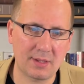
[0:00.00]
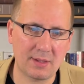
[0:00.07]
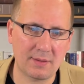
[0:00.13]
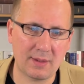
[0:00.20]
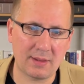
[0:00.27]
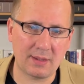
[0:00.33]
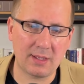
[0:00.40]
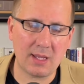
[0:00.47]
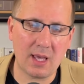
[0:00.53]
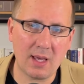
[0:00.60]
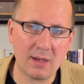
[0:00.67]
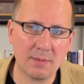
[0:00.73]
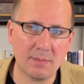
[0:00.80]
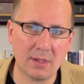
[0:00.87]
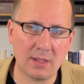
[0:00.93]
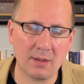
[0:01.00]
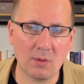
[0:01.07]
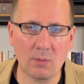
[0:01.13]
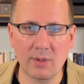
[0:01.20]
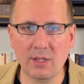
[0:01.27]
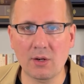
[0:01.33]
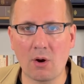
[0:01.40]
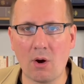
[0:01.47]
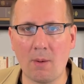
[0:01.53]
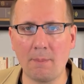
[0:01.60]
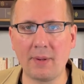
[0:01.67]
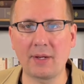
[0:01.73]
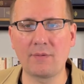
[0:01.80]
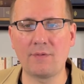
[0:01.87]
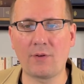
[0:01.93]
that the enemy that we call
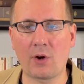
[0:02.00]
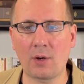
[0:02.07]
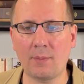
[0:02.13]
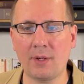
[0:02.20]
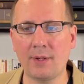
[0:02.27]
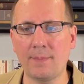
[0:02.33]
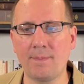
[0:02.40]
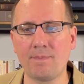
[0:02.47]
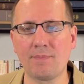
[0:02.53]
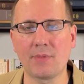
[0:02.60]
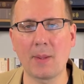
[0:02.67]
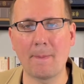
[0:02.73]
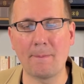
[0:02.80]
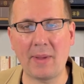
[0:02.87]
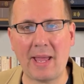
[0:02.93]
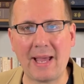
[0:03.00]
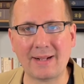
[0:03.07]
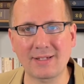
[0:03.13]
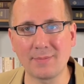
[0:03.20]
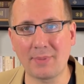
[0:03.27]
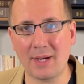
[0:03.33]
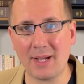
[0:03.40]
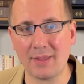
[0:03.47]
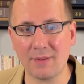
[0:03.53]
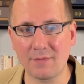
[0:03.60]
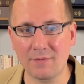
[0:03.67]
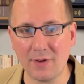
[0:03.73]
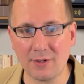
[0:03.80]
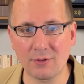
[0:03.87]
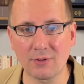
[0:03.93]
Big Pharma, backed by the
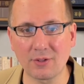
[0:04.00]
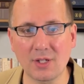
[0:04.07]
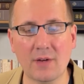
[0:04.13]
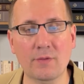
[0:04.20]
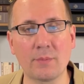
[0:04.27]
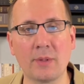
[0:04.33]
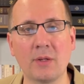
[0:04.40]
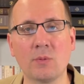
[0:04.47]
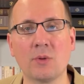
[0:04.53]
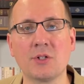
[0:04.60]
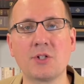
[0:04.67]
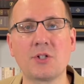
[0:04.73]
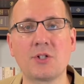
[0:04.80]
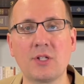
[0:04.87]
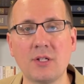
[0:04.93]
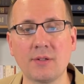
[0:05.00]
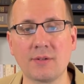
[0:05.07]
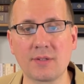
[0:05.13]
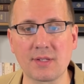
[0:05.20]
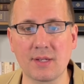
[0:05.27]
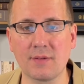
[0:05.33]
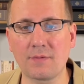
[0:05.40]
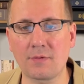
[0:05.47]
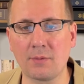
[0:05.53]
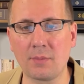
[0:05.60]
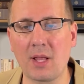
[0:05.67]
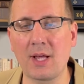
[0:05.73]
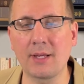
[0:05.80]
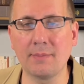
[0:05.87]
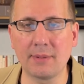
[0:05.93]
federal government, which shields it from
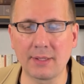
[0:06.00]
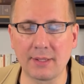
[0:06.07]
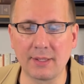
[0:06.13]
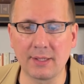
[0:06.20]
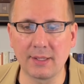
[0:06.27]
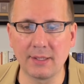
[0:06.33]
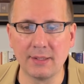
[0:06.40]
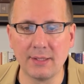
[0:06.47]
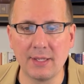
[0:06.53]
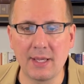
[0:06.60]
liability,